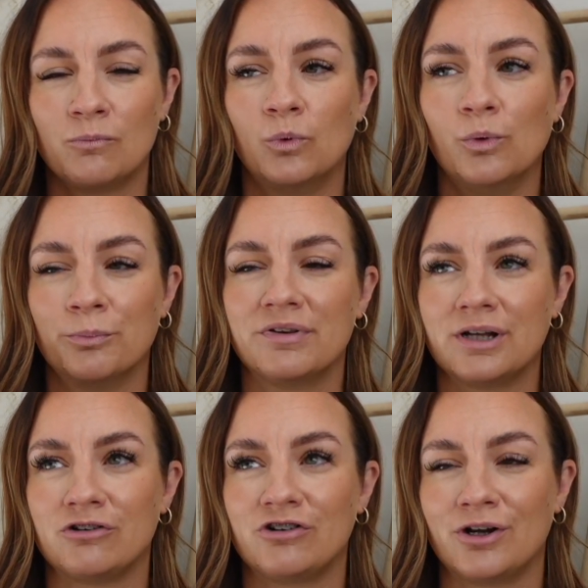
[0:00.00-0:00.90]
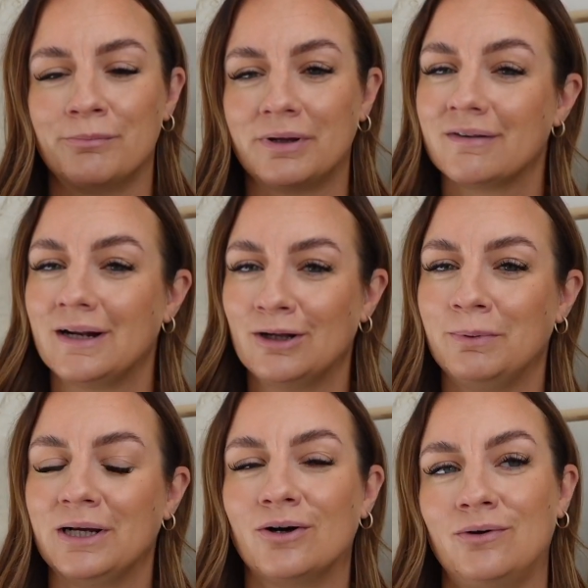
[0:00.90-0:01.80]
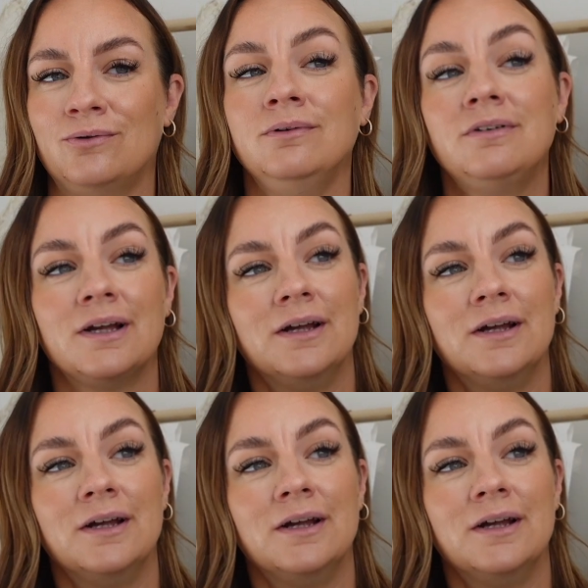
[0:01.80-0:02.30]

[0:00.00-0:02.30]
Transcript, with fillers: warm sunshine but it's a little bit cold